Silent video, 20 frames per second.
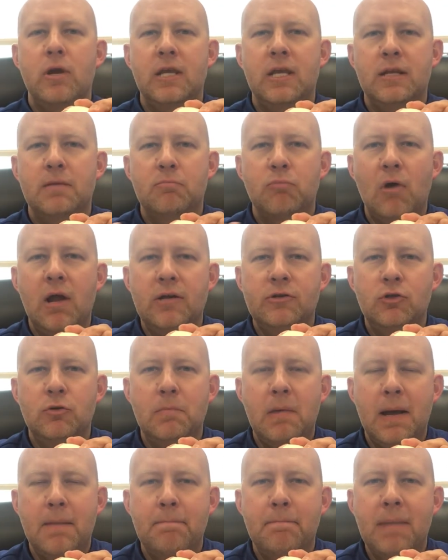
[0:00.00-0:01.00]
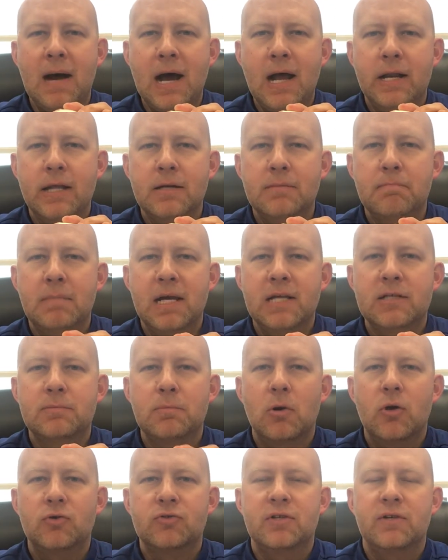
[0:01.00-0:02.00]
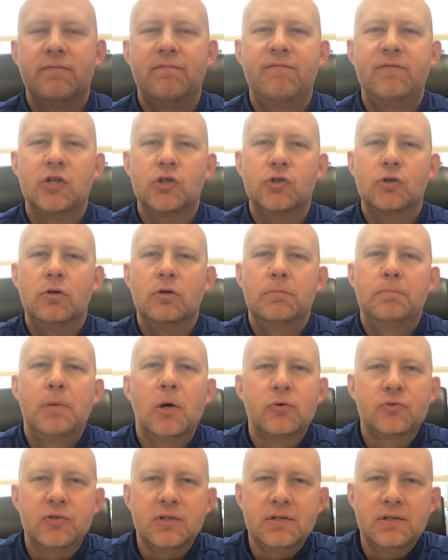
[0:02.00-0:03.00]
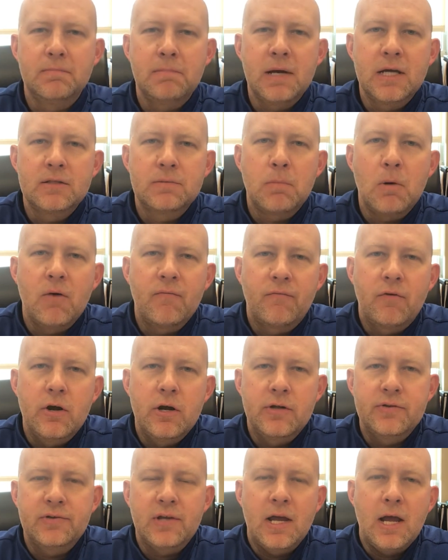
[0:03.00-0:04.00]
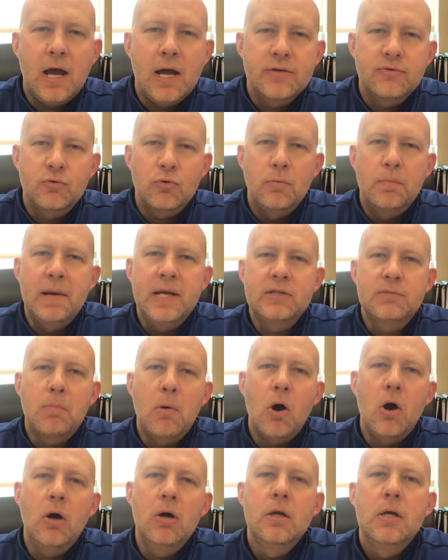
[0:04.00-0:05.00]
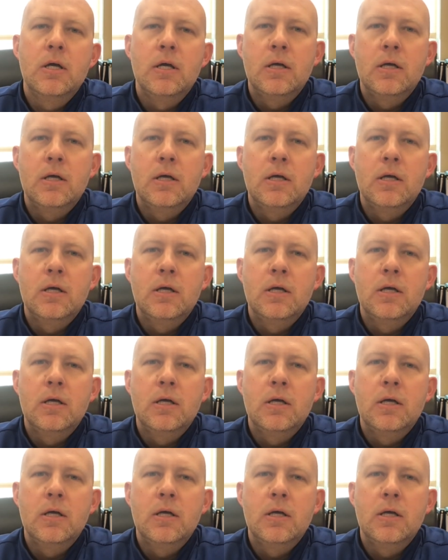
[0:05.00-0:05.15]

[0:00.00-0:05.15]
Again, brought to you by Baden Baseball is the official postseason baseball for NSA High School Baseball.